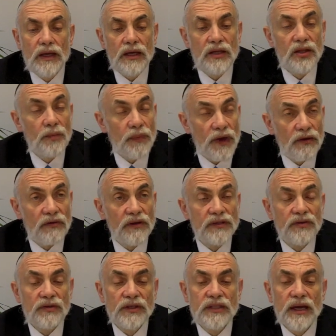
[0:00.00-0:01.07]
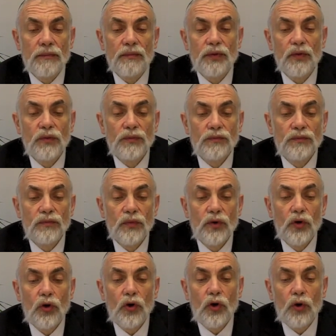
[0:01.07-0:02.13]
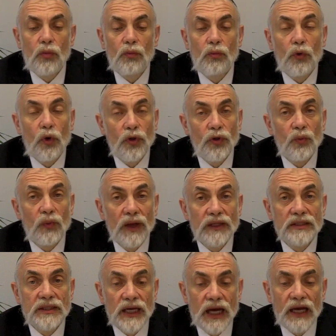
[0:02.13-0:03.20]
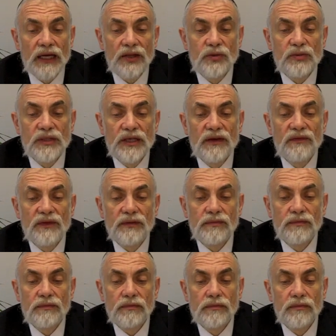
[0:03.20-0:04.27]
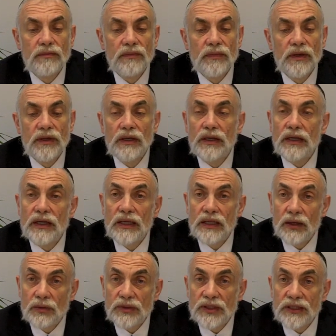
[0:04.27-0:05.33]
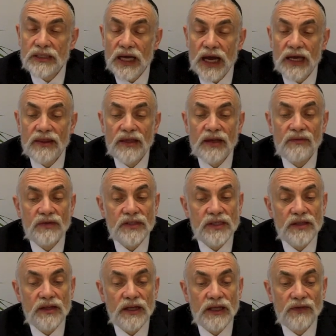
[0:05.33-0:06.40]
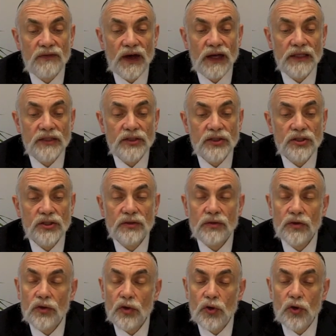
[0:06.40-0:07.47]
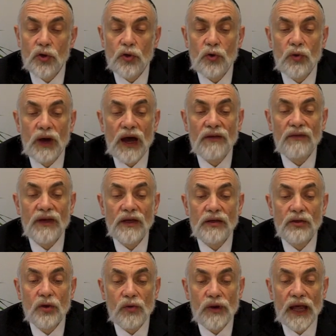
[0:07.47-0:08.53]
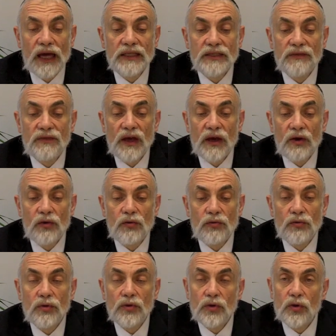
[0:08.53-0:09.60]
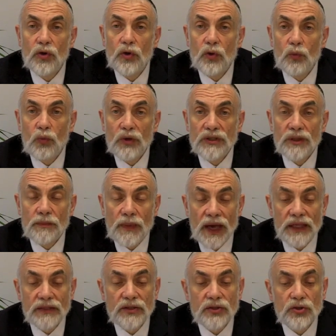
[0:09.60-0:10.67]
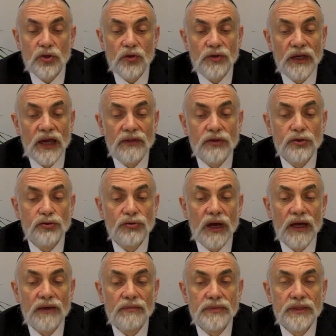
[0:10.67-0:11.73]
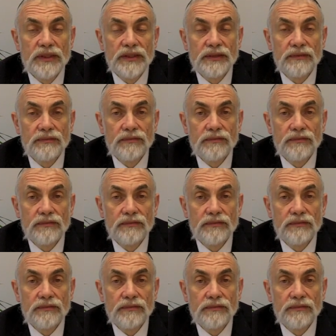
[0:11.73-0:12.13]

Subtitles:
In the period of the temple, more than one tithe was given. There was a tithe given to the Levites, who, having no land of their own, were dependent on the other tribes.